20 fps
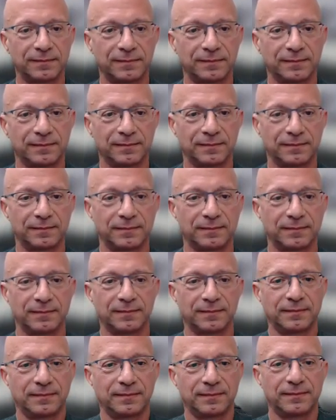
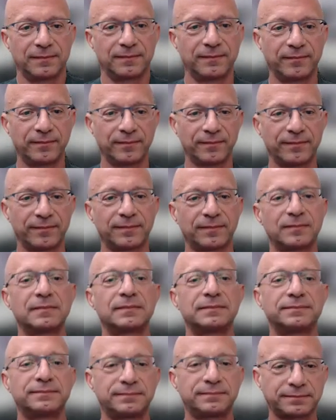
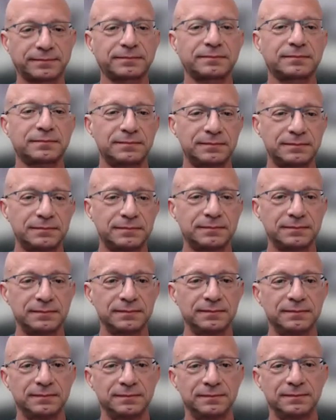
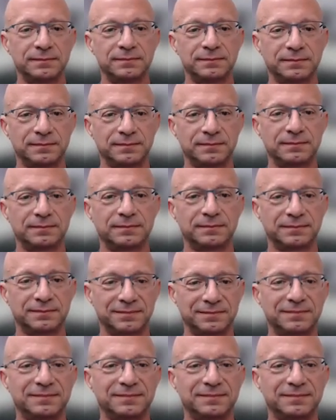The person shown says nothing.